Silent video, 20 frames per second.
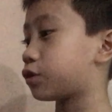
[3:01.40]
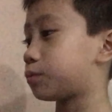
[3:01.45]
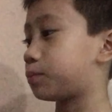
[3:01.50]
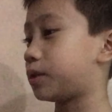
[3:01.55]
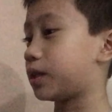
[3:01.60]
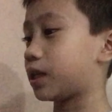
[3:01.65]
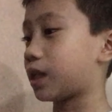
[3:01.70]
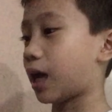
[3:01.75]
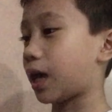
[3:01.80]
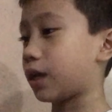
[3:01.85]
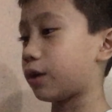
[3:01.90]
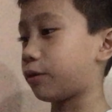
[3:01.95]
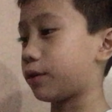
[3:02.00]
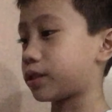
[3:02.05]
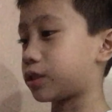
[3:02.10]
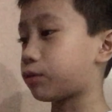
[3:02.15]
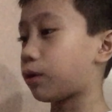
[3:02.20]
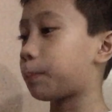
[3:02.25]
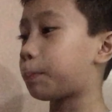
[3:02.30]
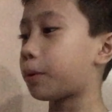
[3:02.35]
to be in
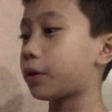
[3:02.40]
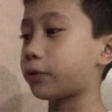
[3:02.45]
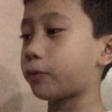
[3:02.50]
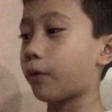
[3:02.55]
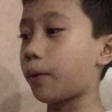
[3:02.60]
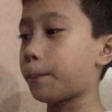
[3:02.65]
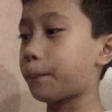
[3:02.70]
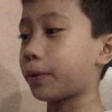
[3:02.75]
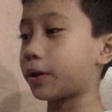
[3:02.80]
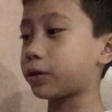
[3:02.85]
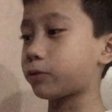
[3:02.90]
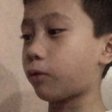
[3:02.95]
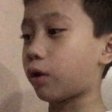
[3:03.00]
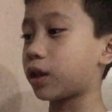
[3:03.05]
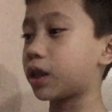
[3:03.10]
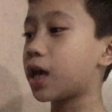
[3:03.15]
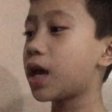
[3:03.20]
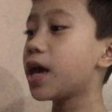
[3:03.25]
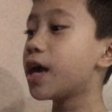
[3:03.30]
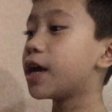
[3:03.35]
iOS
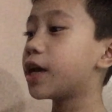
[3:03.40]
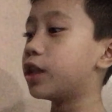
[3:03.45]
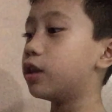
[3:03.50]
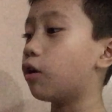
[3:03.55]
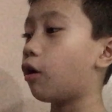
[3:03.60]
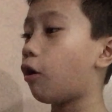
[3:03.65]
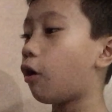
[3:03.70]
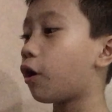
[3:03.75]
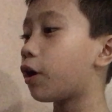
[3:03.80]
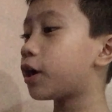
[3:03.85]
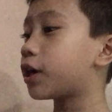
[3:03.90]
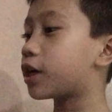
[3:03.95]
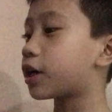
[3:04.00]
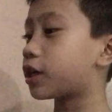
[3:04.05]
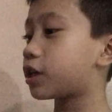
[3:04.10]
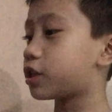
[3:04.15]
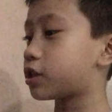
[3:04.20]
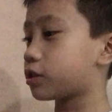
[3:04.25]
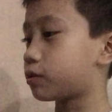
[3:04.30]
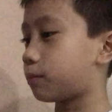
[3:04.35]
12.1.1 in
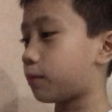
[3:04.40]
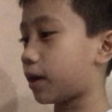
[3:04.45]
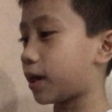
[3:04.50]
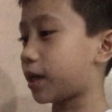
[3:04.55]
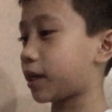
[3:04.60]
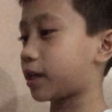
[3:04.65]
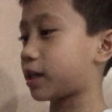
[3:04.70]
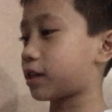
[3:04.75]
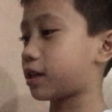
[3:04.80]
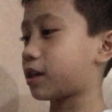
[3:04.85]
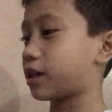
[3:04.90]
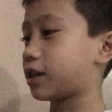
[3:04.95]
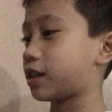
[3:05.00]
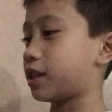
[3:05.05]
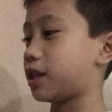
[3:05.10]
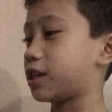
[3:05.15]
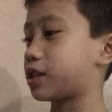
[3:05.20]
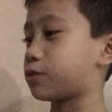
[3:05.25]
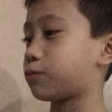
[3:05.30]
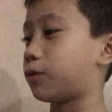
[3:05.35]
order to make
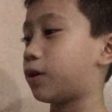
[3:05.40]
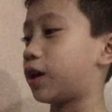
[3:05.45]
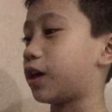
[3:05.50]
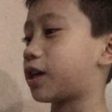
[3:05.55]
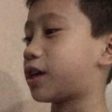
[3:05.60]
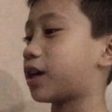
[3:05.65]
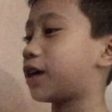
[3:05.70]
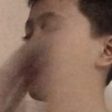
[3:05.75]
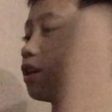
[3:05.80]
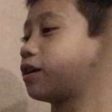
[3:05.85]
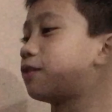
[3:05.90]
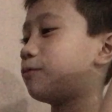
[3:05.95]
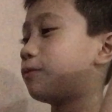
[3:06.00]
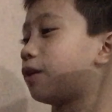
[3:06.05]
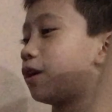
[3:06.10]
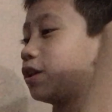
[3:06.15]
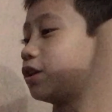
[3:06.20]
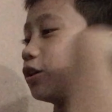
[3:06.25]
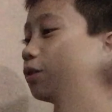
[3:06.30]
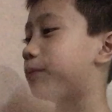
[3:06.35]
this work.
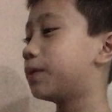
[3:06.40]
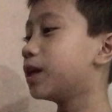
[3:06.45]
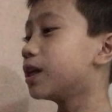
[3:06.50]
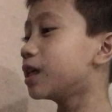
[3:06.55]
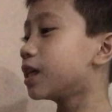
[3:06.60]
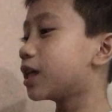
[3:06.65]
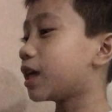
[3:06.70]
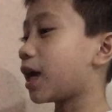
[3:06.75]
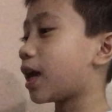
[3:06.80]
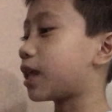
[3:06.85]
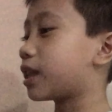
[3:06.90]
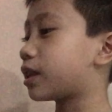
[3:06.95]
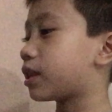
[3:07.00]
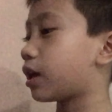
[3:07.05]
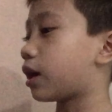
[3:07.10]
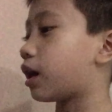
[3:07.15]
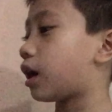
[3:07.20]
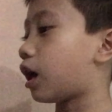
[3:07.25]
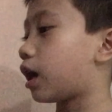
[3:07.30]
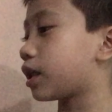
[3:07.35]
Volume. And
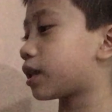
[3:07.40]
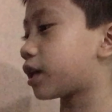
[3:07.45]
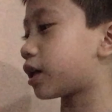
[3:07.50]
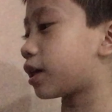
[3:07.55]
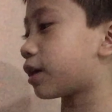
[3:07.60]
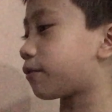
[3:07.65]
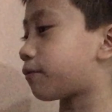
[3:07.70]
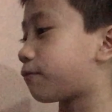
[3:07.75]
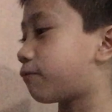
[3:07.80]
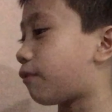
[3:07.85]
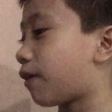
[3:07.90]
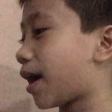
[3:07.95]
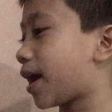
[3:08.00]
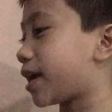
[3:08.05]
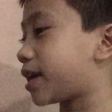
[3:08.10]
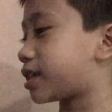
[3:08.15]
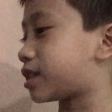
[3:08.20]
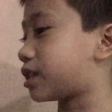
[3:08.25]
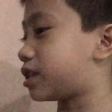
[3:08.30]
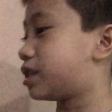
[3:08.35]
the other
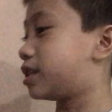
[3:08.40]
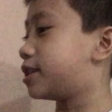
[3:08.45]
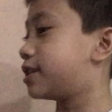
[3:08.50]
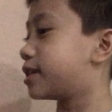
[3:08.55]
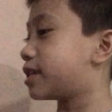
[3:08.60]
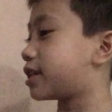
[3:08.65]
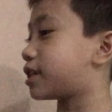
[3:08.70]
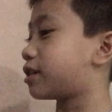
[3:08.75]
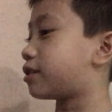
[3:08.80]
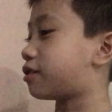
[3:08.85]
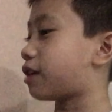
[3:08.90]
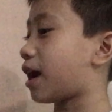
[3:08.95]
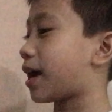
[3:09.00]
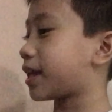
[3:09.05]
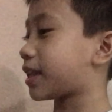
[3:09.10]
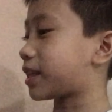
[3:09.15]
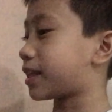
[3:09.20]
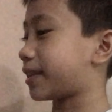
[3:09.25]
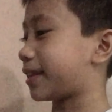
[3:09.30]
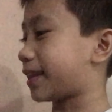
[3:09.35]
device
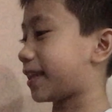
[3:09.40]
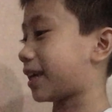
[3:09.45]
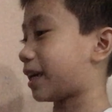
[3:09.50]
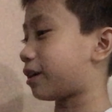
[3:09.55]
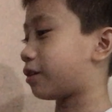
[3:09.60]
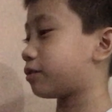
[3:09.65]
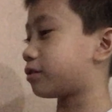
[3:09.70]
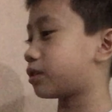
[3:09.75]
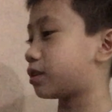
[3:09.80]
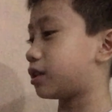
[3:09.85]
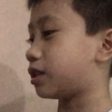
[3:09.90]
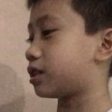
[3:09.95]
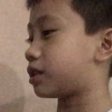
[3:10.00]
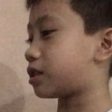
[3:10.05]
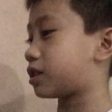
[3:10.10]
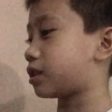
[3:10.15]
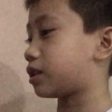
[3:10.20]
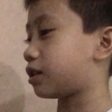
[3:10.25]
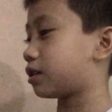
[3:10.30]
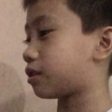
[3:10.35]
right now
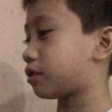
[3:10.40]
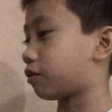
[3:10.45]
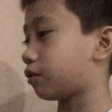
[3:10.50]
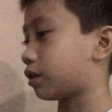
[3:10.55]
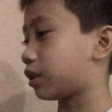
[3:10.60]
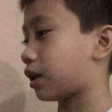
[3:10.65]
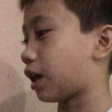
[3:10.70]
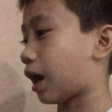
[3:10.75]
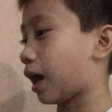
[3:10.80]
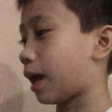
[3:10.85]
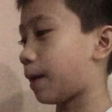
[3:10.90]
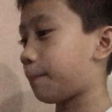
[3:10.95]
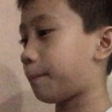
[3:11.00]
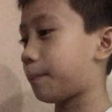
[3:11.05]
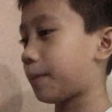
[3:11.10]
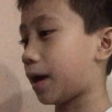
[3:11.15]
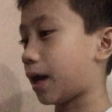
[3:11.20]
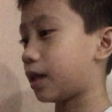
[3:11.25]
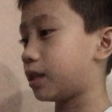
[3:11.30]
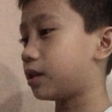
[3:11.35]
isn't on the
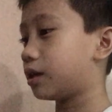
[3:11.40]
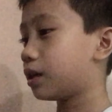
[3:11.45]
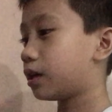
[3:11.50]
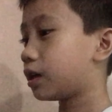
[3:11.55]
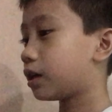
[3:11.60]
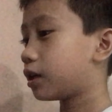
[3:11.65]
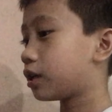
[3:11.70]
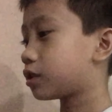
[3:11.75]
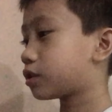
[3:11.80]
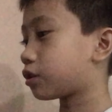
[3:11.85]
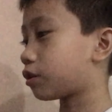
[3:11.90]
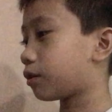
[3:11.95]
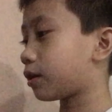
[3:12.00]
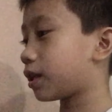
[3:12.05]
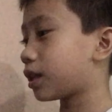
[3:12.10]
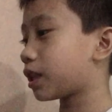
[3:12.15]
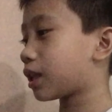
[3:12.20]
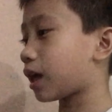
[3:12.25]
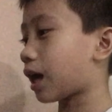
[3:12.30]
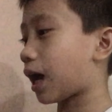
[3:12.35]
iPad. So
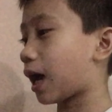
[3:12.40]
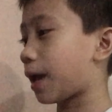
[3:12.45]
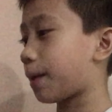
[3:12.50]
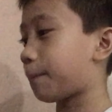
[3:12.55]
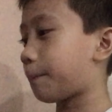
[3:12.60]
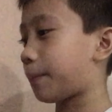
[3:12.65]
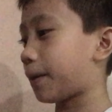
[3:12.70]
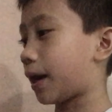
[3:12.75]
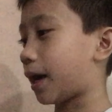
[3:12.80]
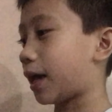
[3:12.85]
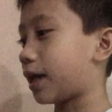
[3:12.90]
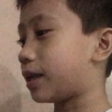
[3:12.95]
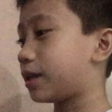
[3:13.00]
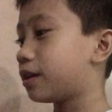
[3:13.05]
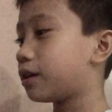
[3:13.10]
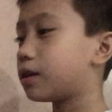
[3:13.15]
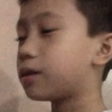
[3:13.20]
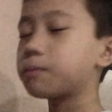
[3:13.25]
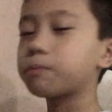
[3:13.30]
in the iPad,